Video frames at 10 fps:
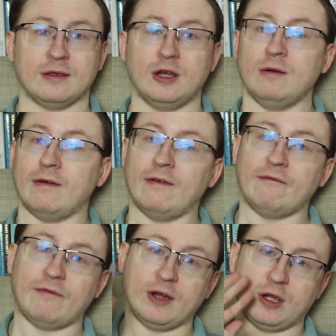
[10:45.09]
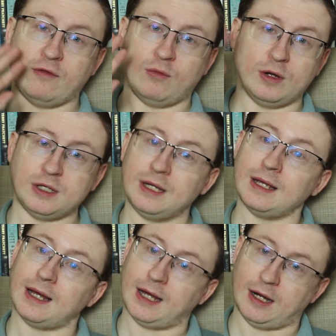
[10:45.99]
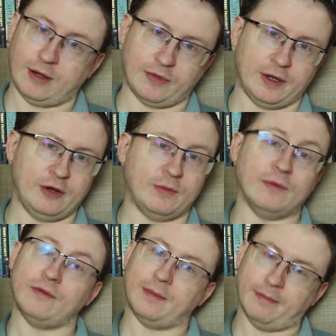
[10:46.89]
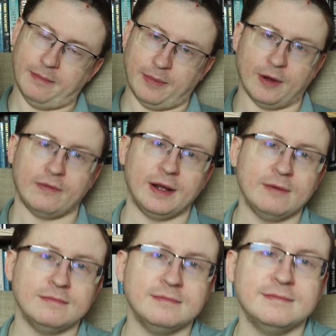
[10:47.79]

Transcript: So, thank you for watching, and I'll see you next month. Bye for now.